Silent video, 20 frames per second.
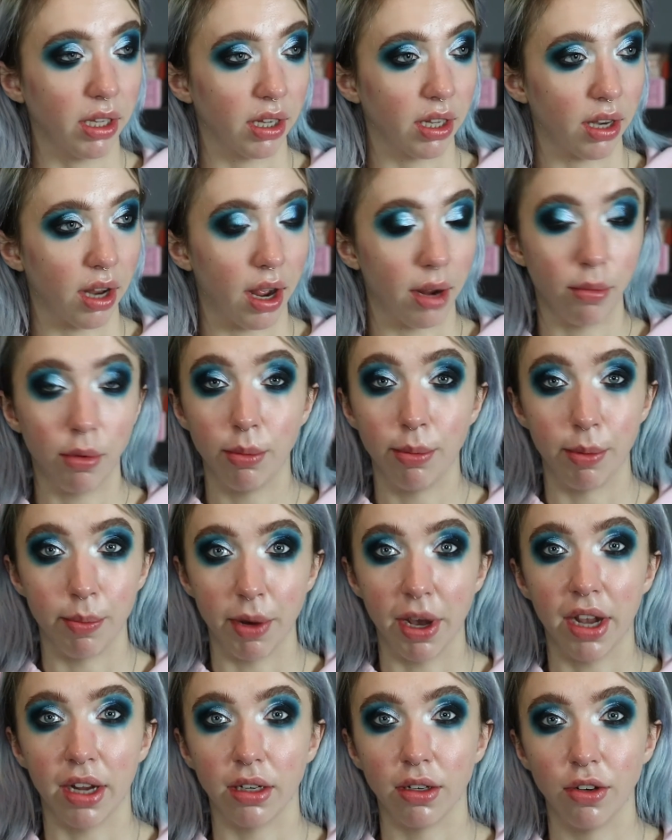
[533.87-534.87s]
and I will be
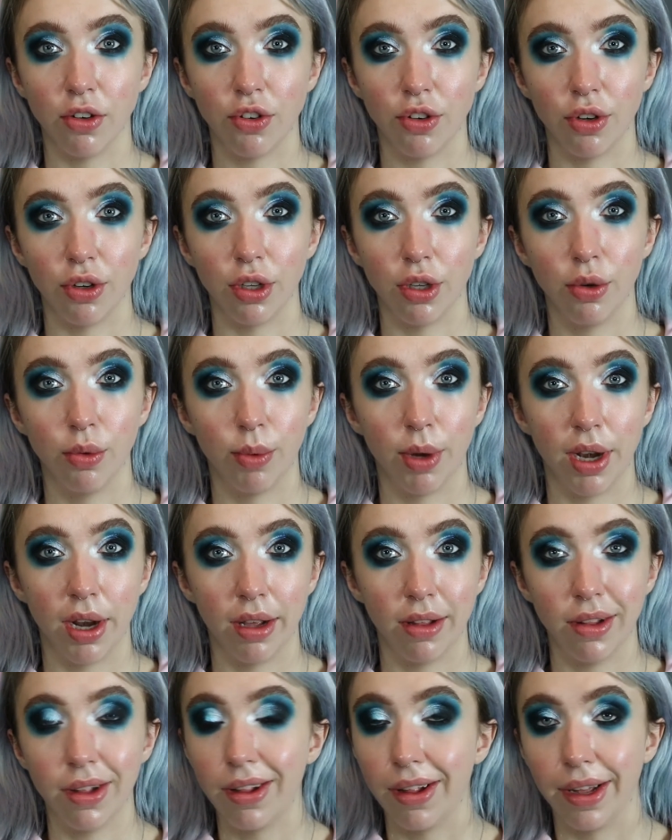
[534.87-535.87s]
back to show you what
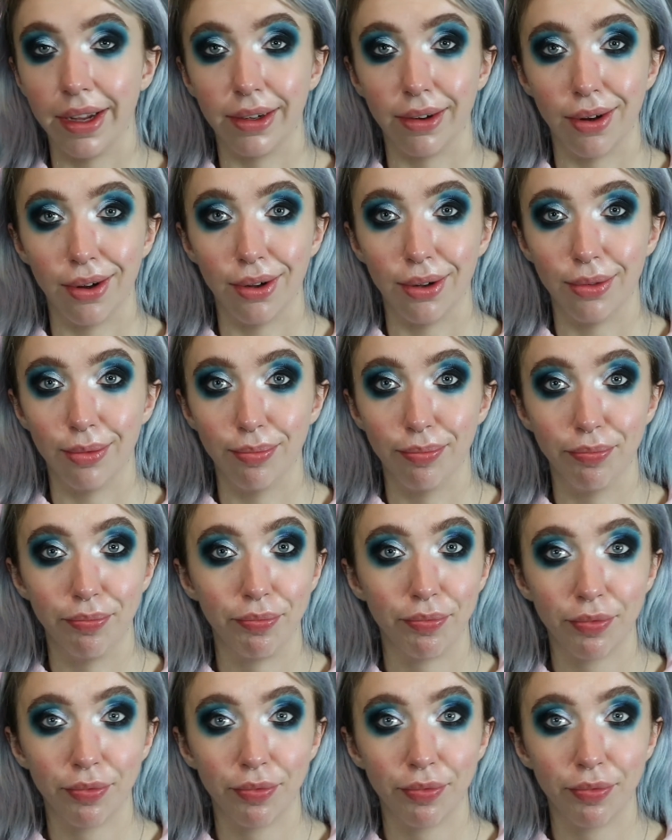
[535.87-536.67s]
I look like all